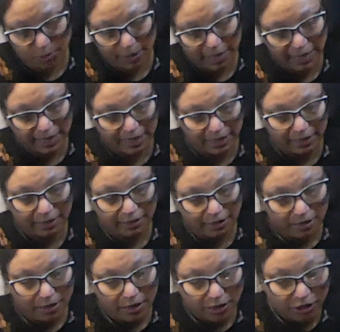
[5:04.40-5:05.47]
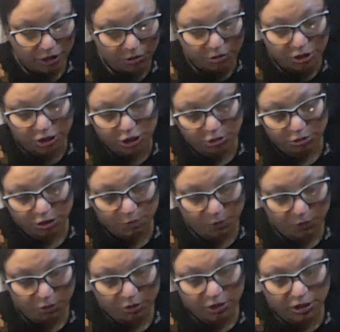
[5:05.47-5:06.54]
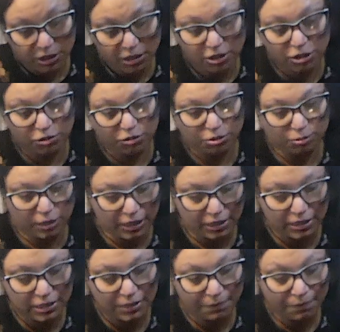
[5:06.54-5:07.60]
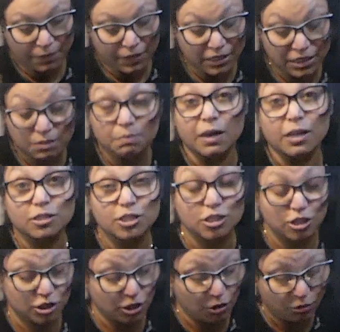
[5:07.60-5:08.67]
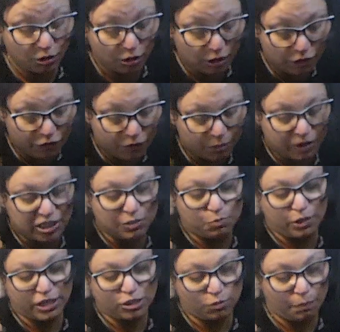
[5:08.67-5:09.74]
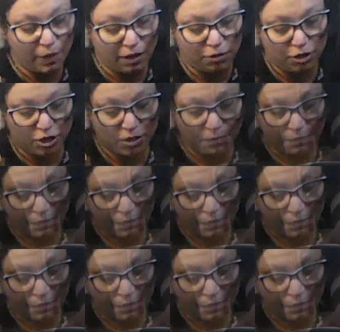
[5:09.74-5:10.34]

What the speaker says: ahead and use 2 spoons to do this. It smells so good from the espresso powder.